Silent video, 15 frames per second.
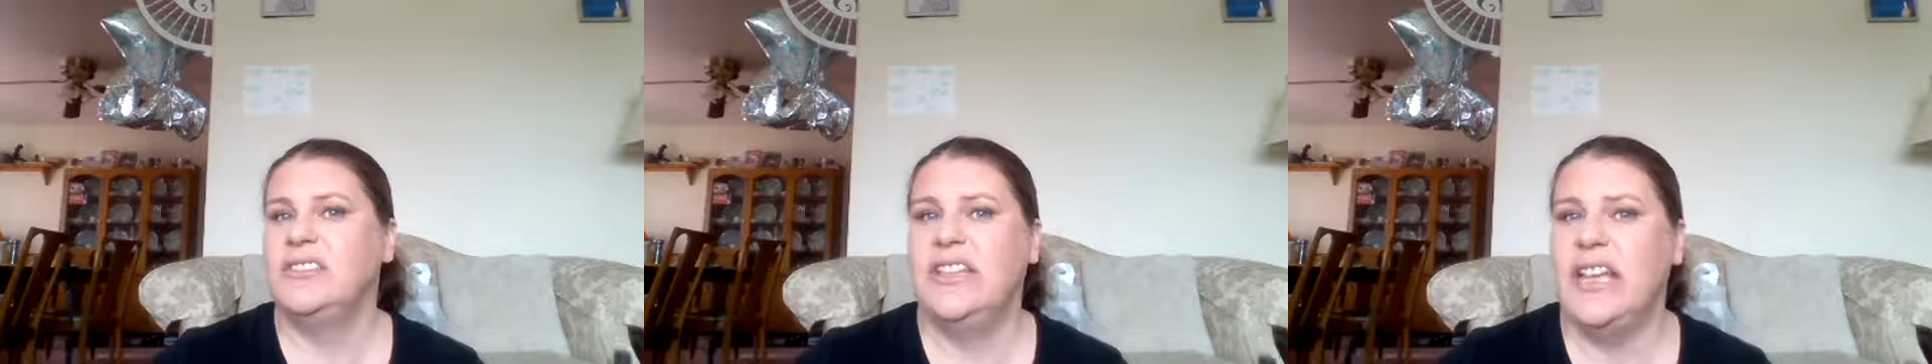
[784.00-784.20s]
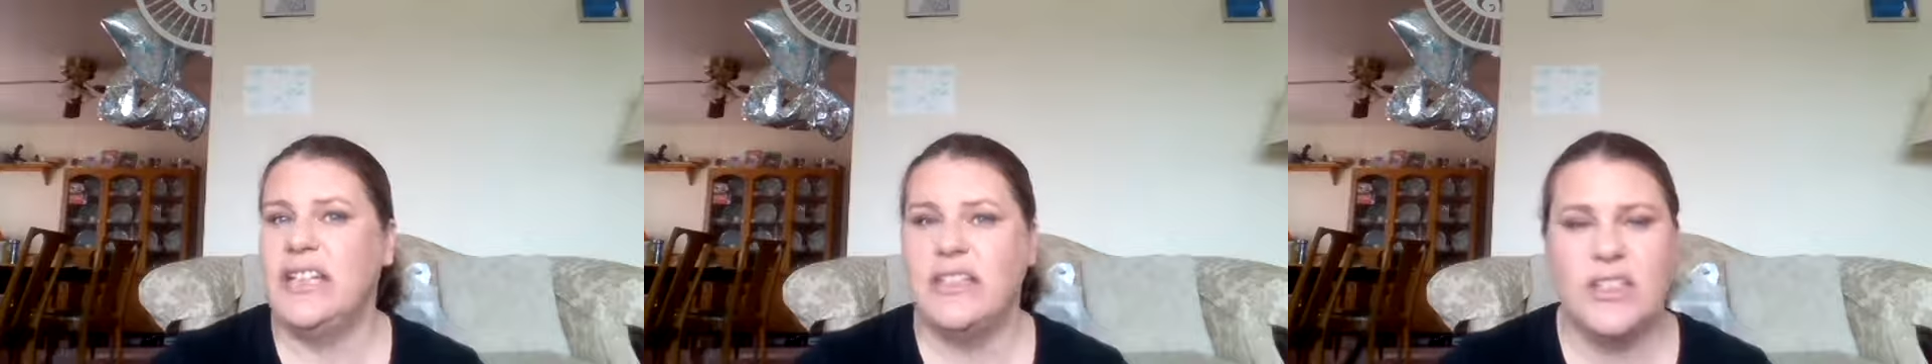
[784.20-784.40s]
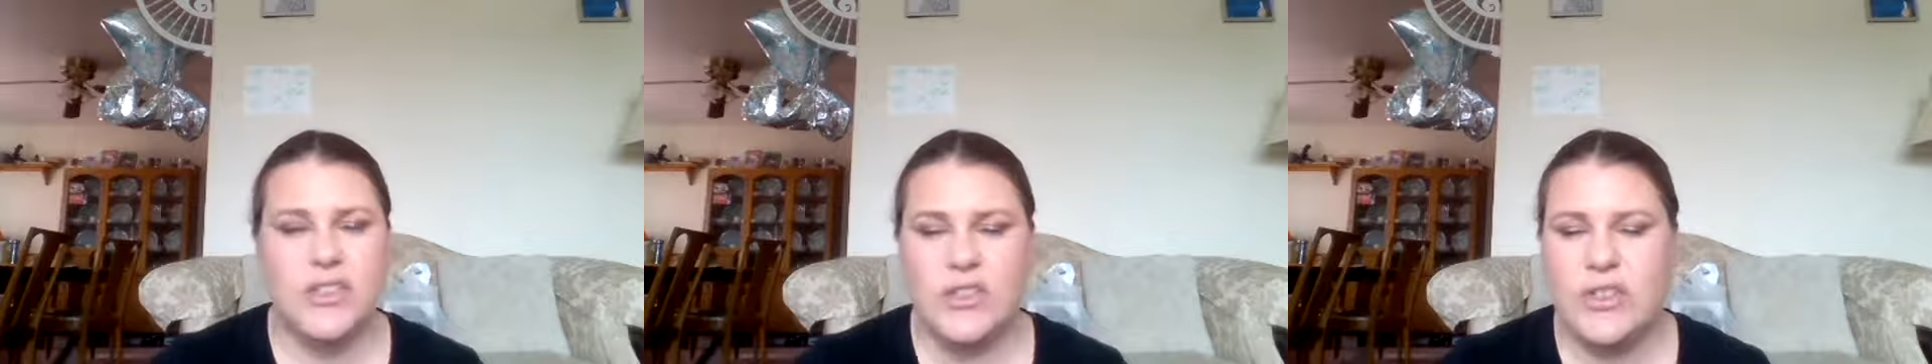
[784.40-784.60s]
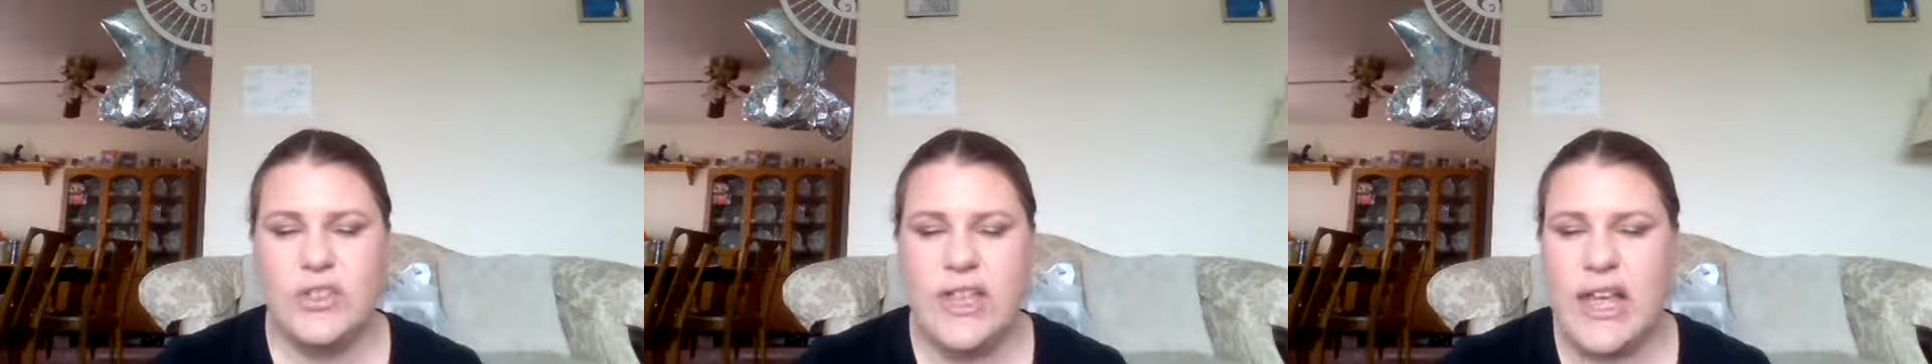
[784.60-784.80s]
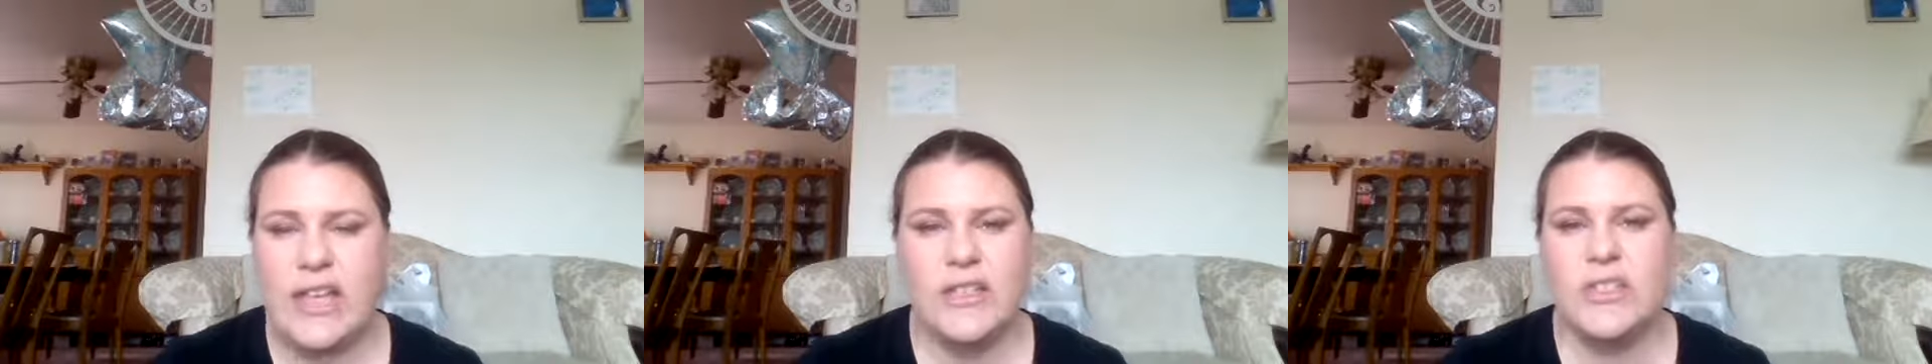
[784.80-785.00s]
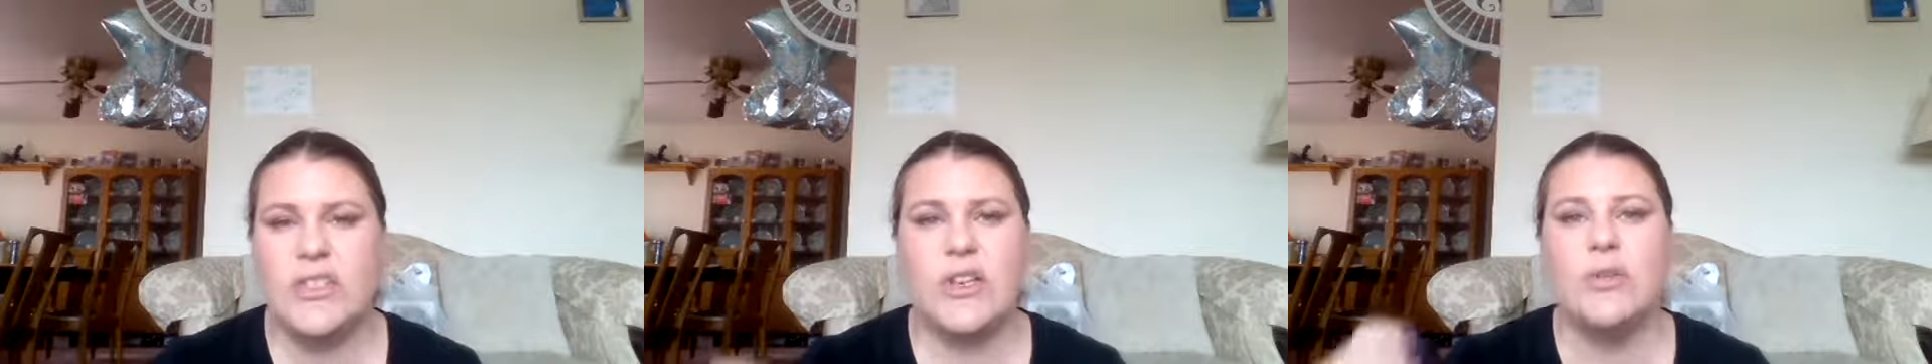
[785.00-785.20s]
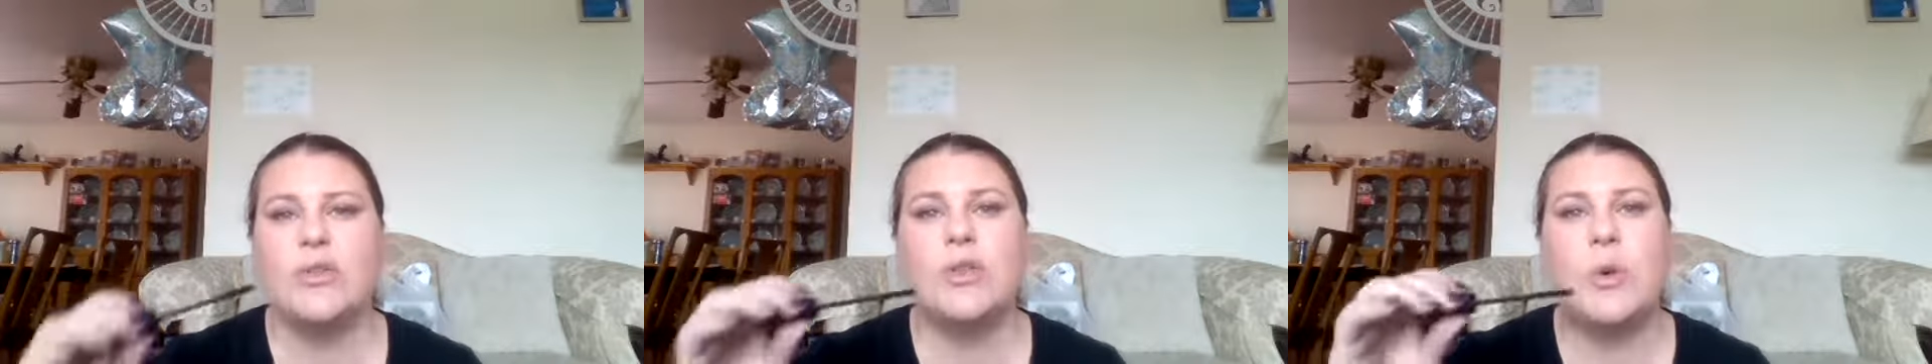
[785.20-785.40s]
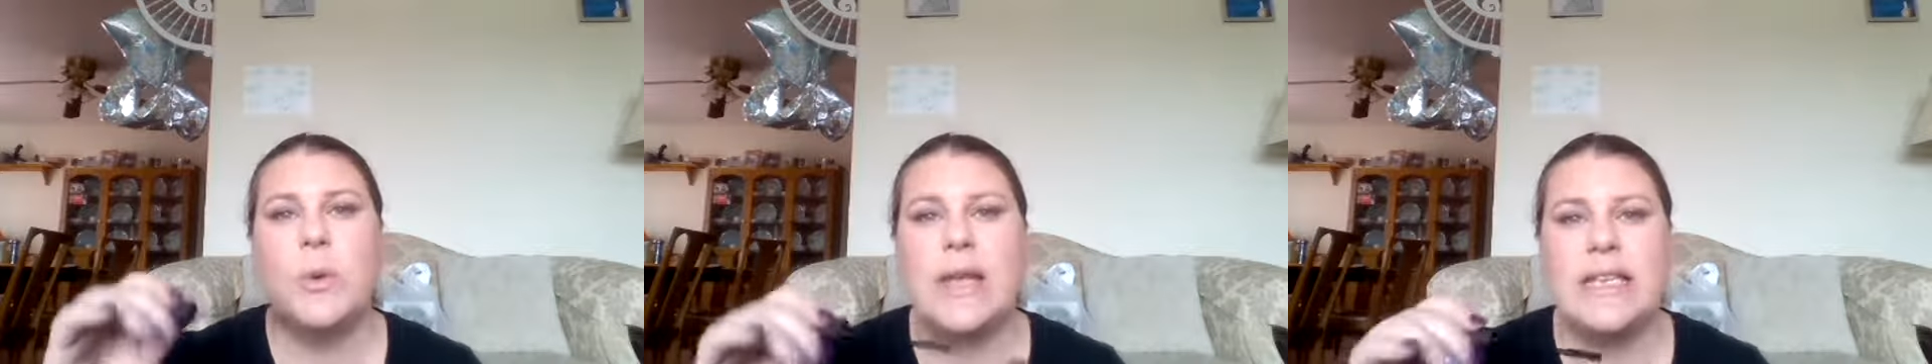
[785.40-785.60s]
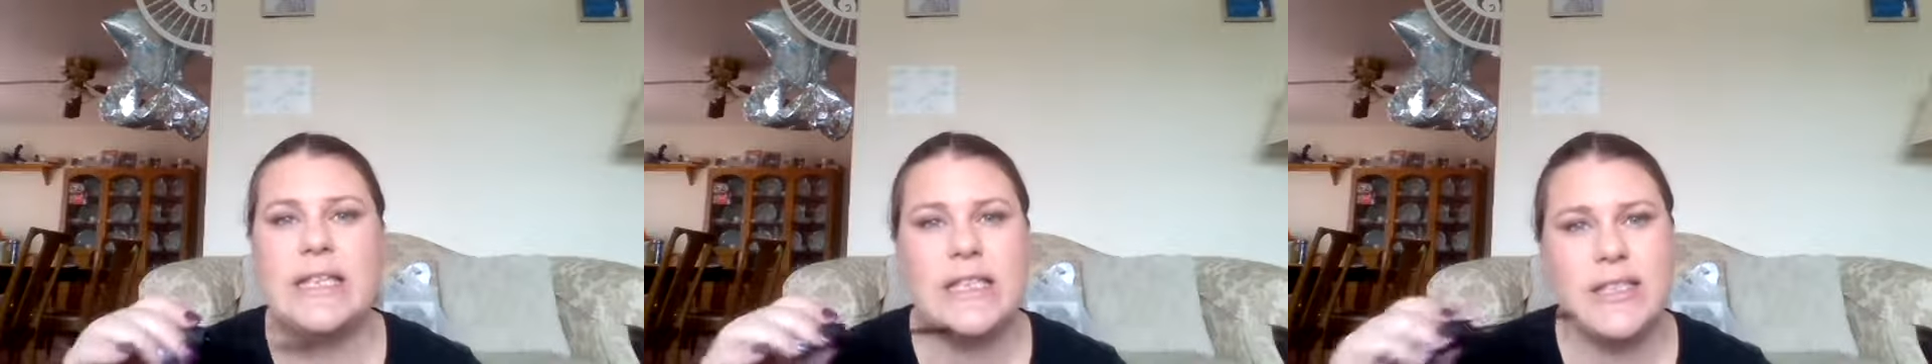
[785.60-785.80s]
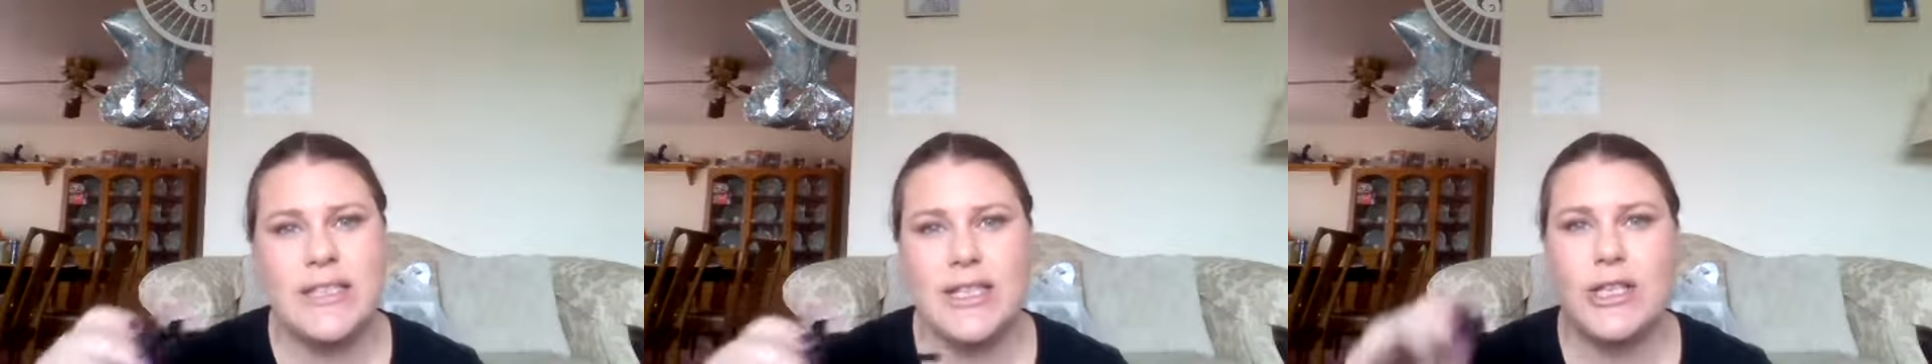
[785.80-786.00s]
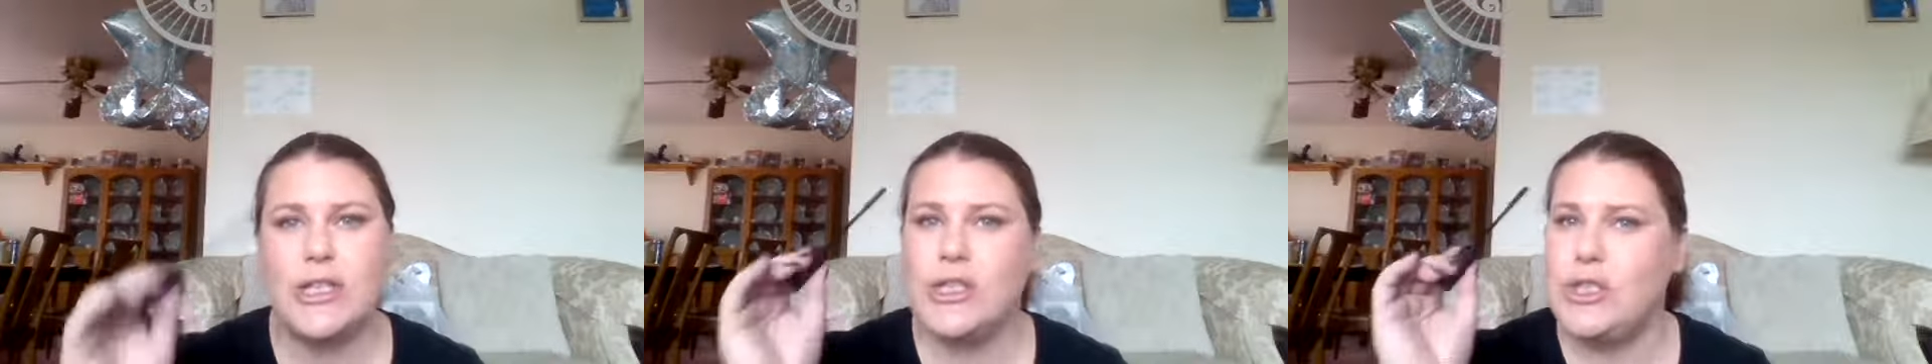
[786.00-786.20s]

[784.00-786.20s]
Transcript: Yeah, don't do that. So twist,